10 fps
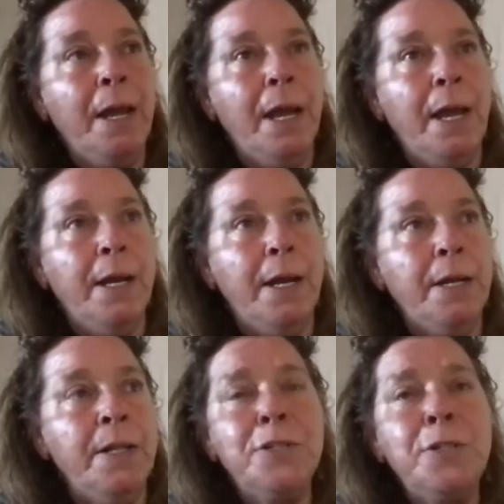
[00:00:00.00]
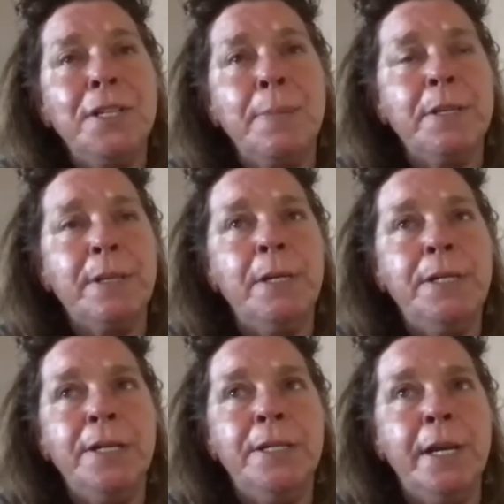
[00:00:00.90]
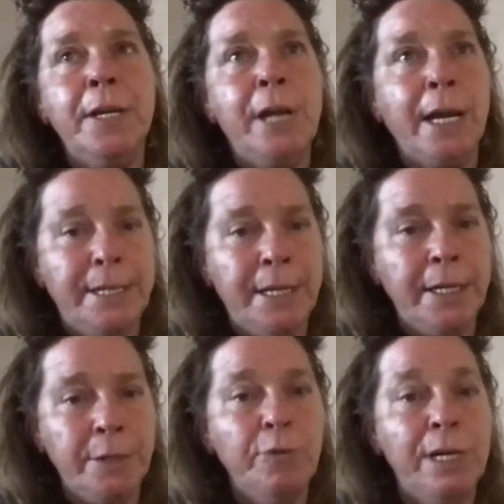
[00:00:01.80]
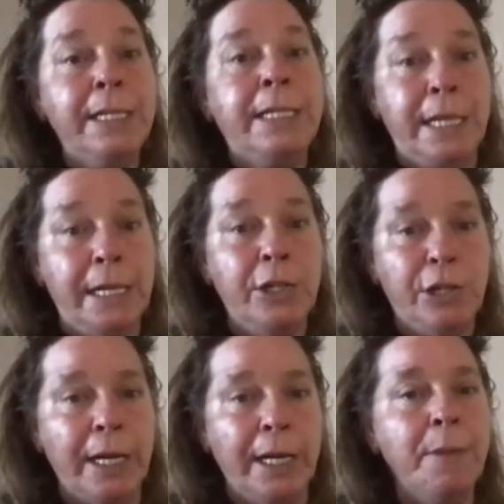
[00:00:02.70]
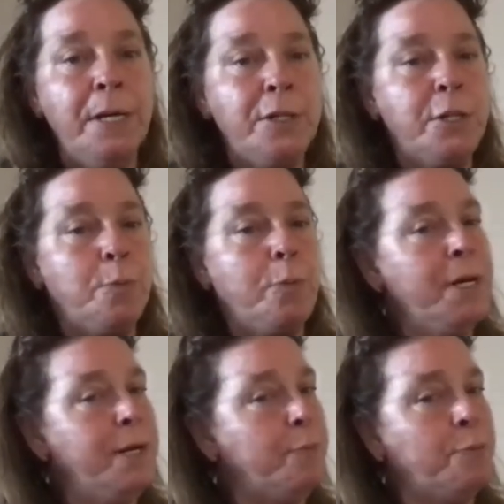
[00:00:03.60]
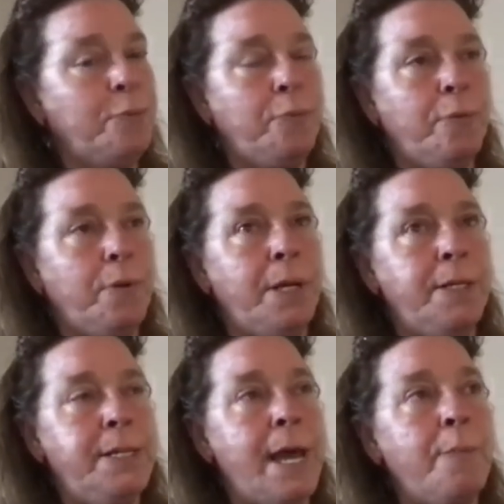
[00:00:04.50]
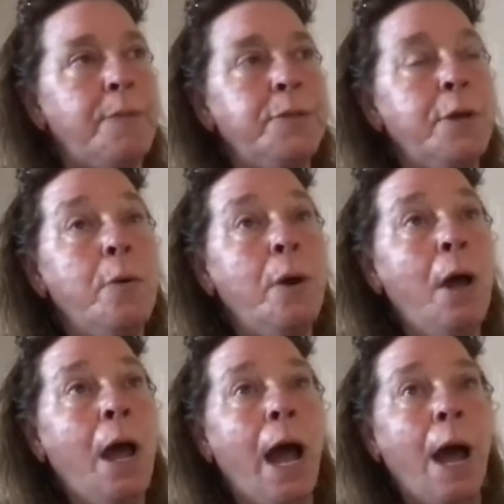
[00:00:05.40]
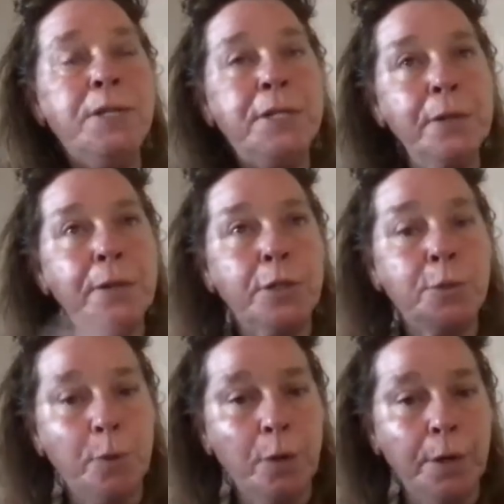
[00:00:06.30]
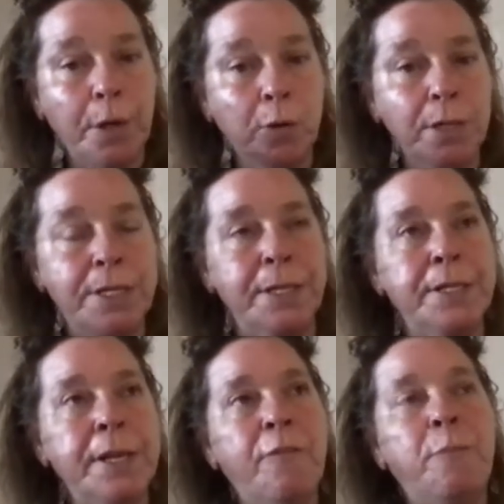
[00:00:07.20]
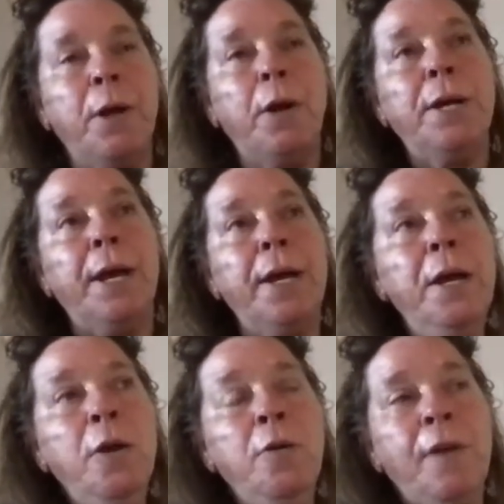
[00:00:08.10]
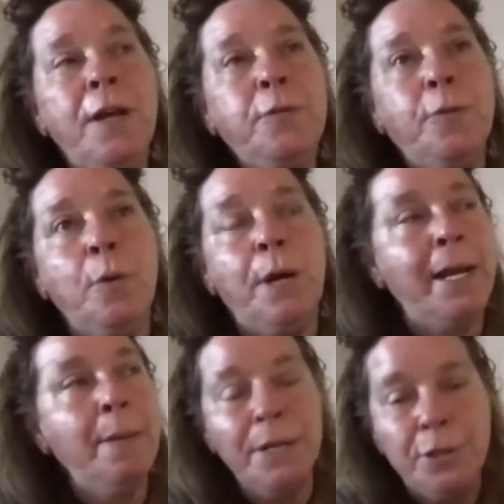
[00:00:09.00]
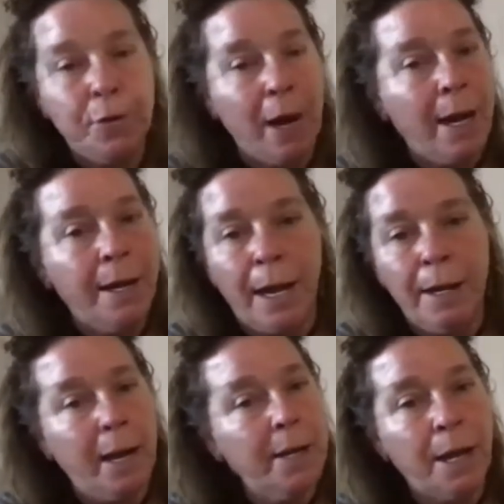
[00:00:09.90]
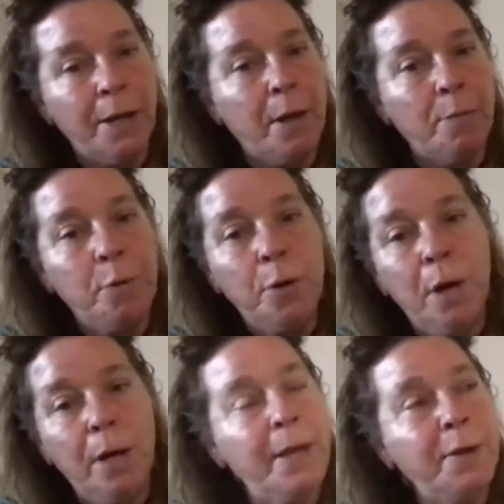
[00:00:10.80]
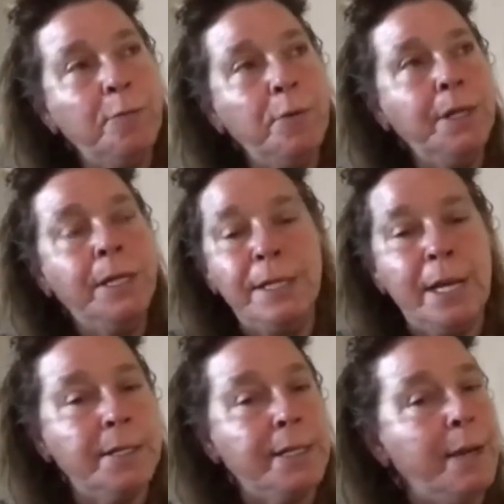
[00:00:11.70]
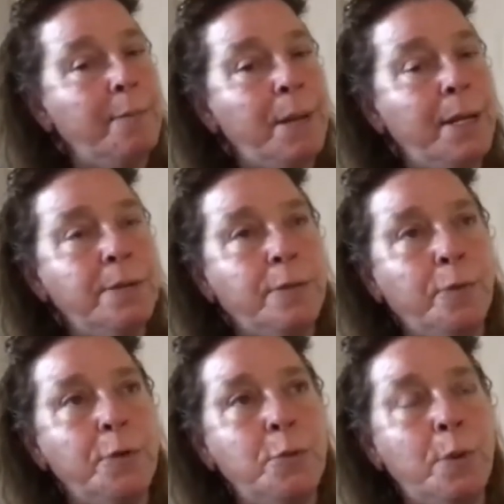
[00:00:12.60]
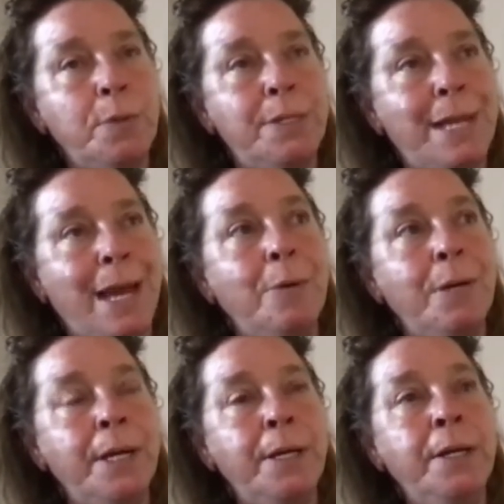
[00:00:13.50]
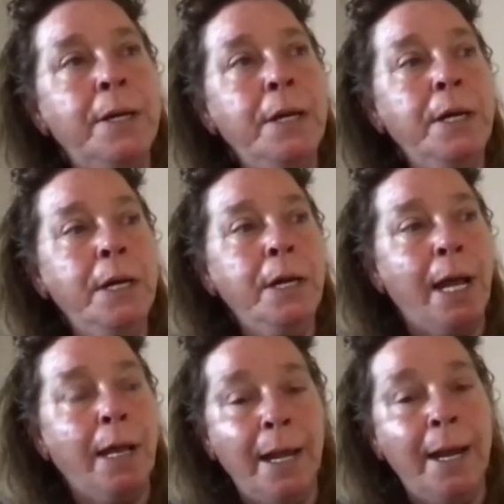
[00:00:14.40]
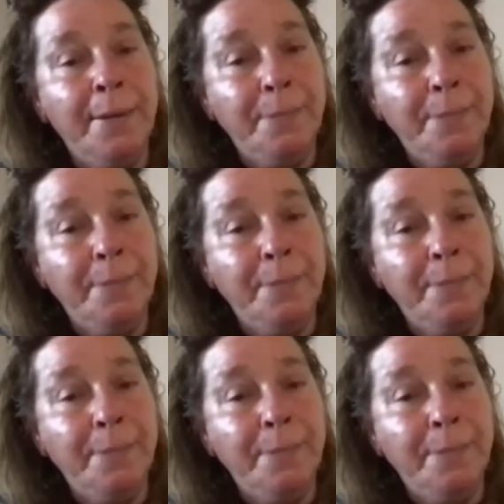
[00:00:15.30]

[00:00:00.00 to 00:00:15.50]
and, and, and, that's not something somebody does at age 19 and reads the I Ching. I mean, it's, it's pretty in depth. So I was still exploring holistic stuff, but okay, fast forward, I hit my stride. I, I, I got put on like really intense campaigns. The first one was down in LA